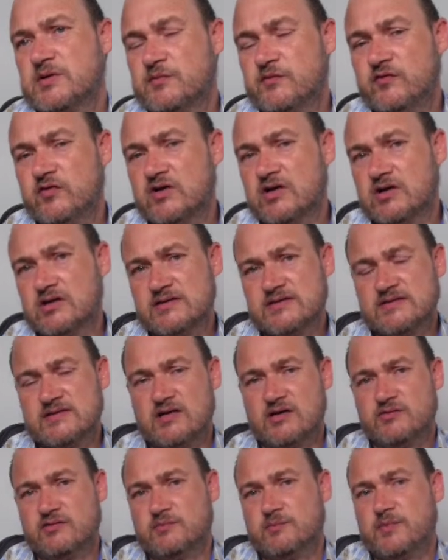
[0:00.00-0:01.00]
of you guys go
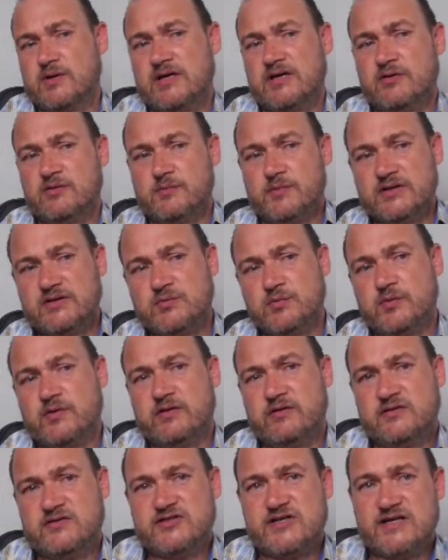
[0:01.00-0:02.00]
and play a bit
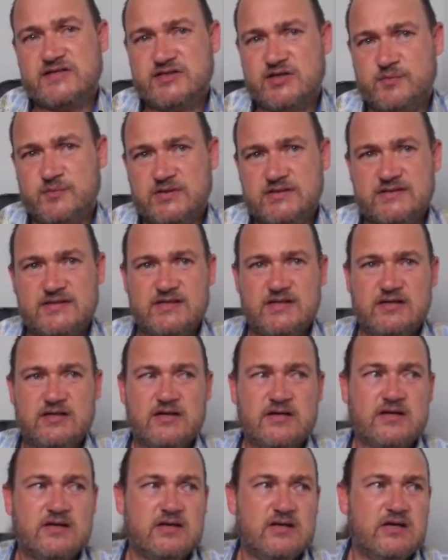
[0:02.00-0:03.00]
with ChatGPT.
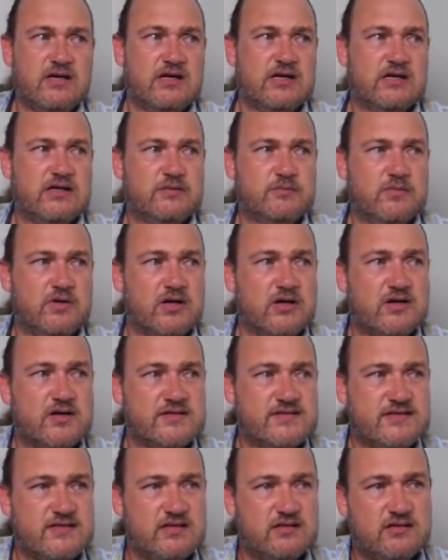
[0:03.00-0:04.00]
Like I
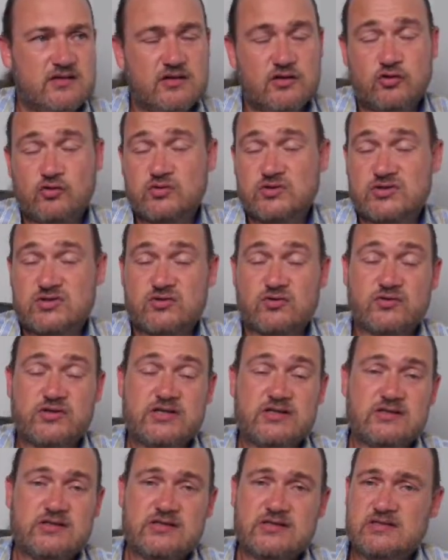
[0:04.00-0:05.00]
said, Claude
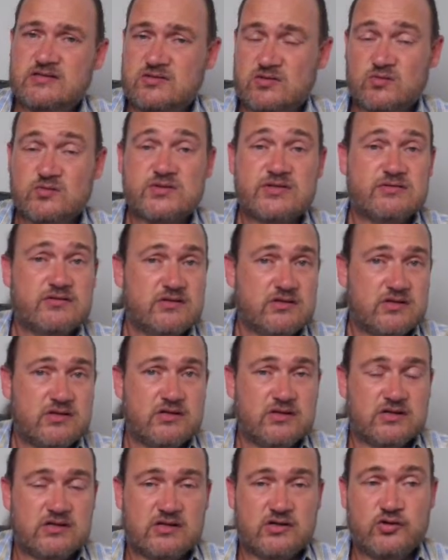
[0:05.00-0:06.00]
Sonnet is also
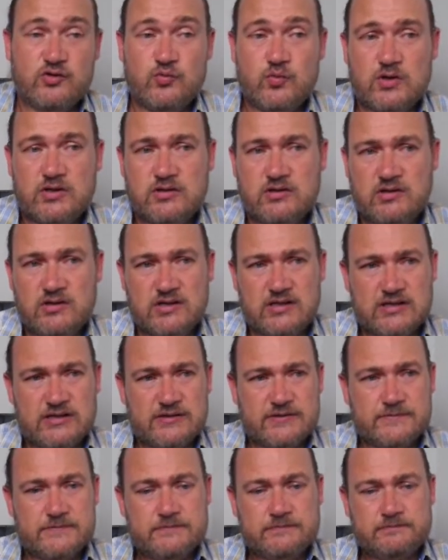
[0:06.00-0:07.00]
a good one.
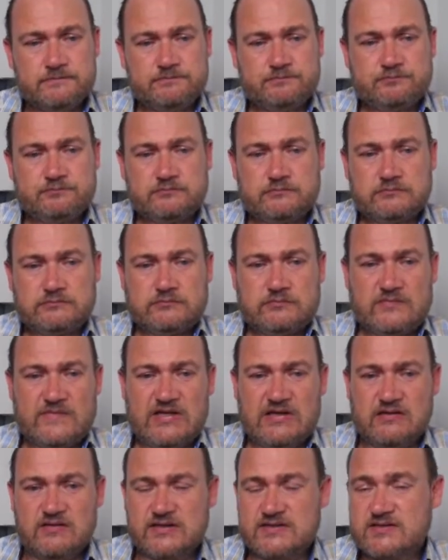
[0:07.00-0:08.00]

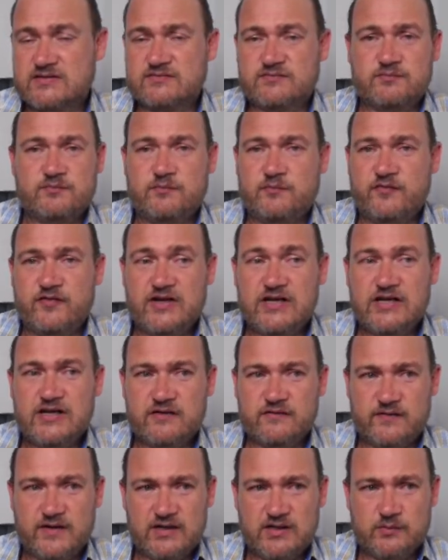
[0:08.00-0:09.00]
That's freely
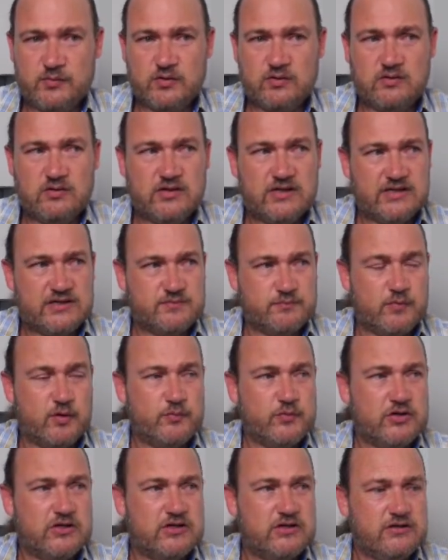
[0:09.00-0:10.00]
available and
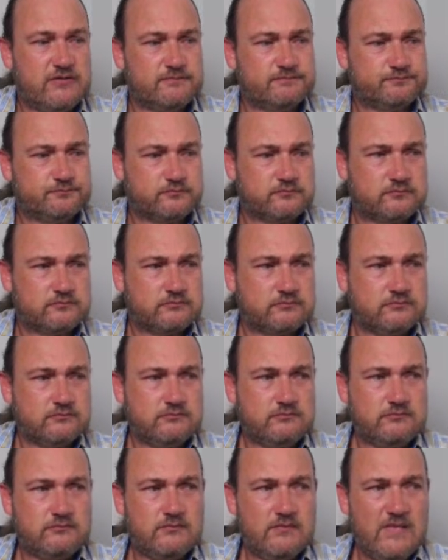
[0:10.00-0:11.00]
popular
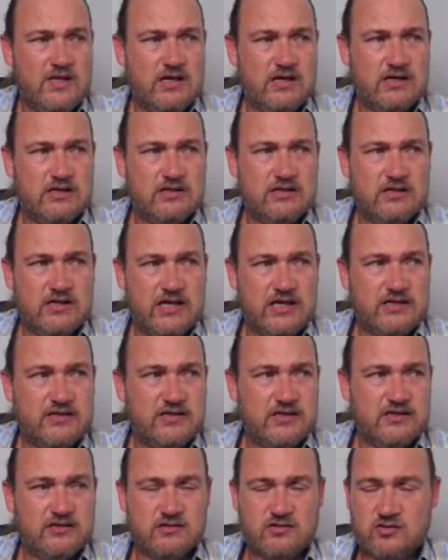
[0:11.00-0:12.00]
and
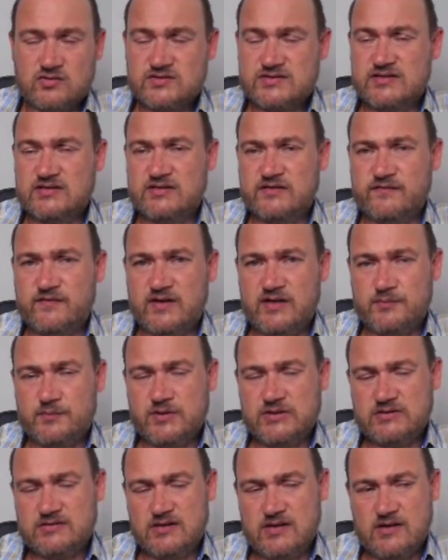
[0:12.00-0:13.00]
in constant
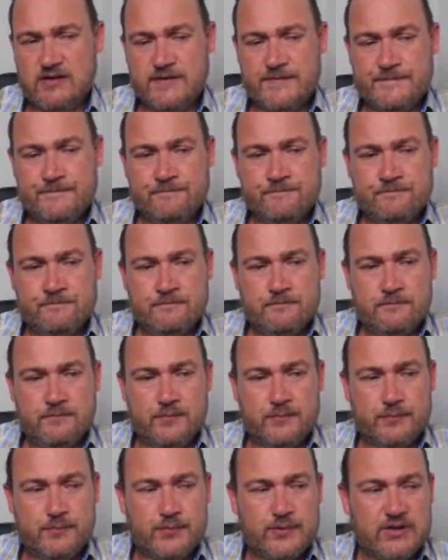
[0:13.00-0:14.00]
development.
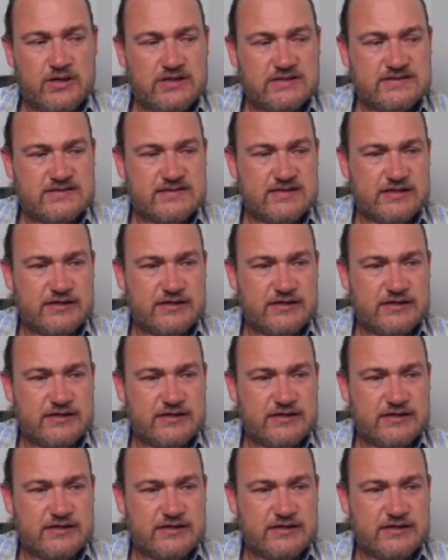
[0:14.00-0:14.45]
But